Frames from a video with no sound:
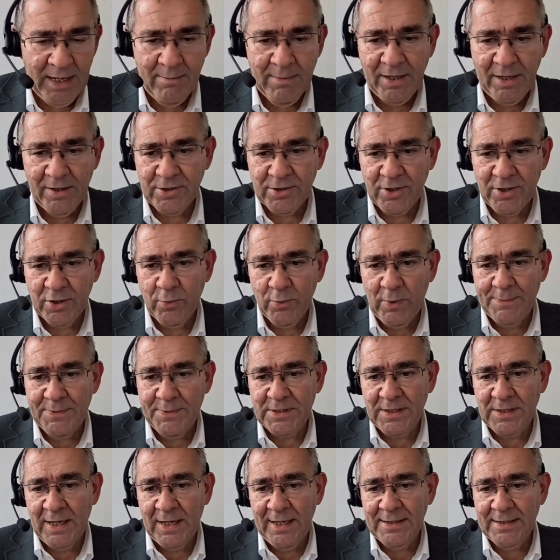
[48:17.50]
emails on the
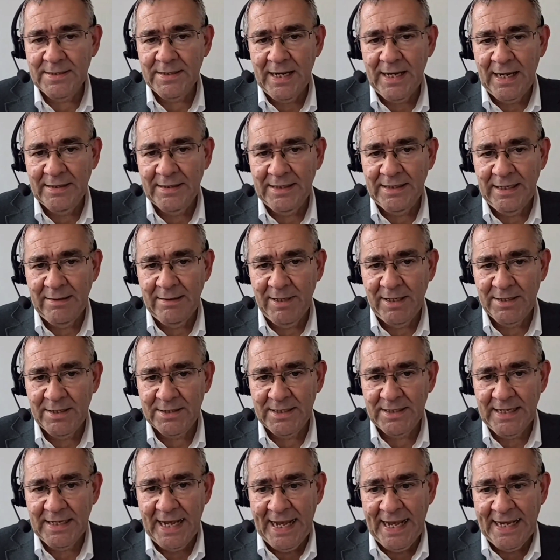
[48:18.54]
website and the
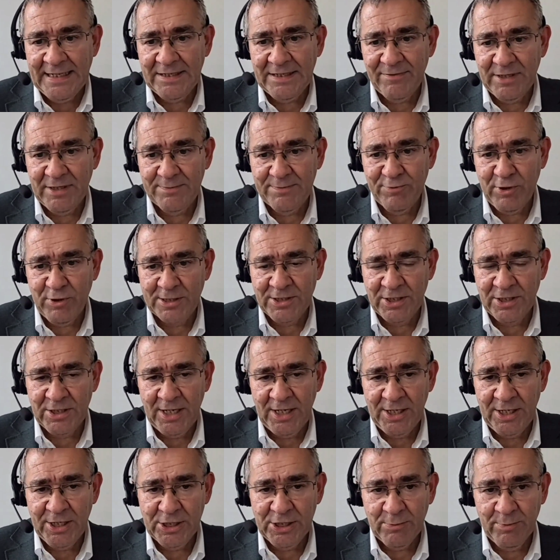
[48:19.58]
emails at the end of this
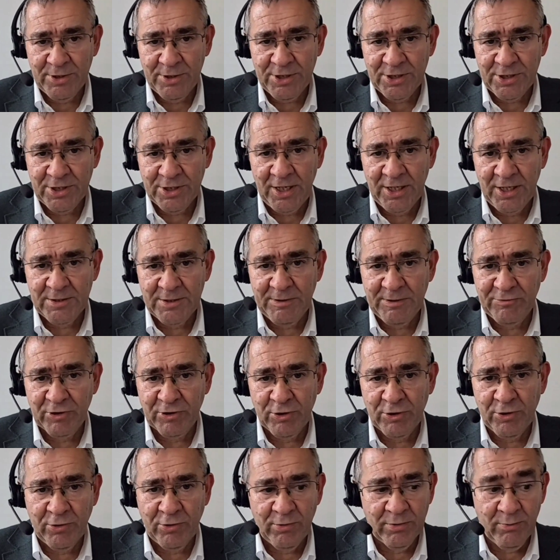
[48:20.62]
presentation, which is going to be
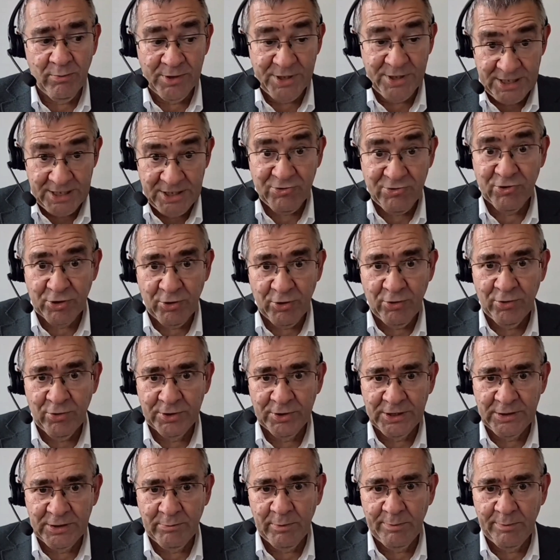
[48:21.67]
recorded, which is
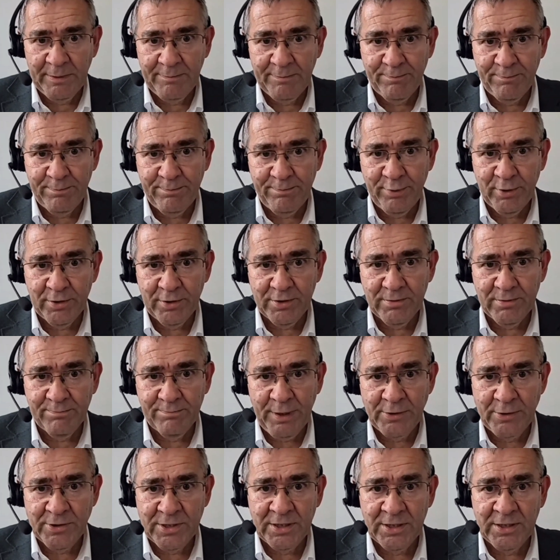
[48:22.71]
recorded and will be
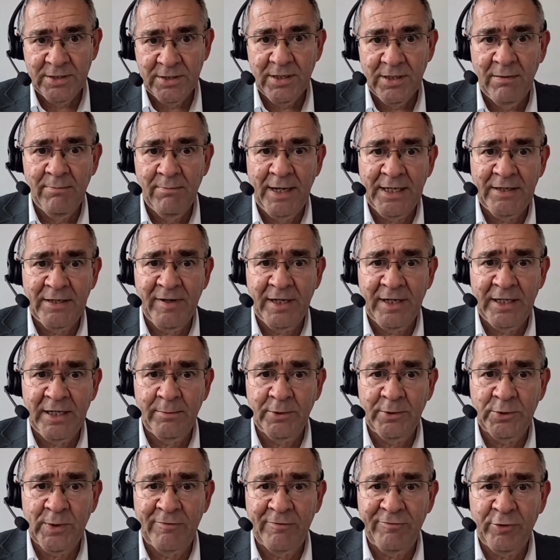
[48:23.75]
posted and made
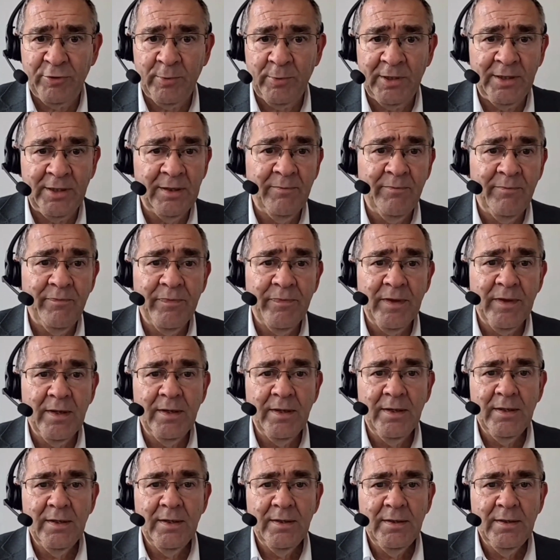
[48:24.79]
available to everyone.
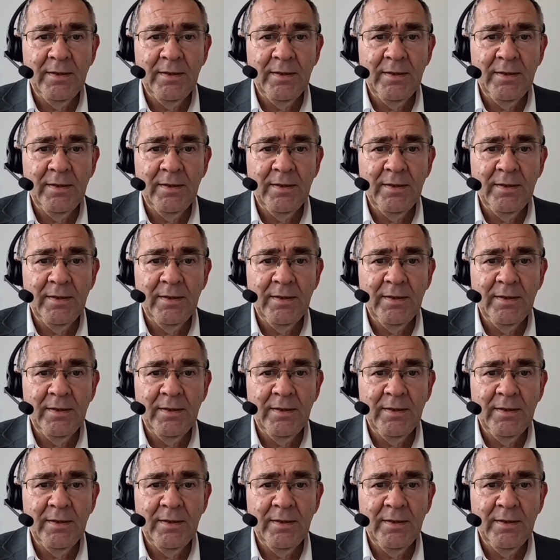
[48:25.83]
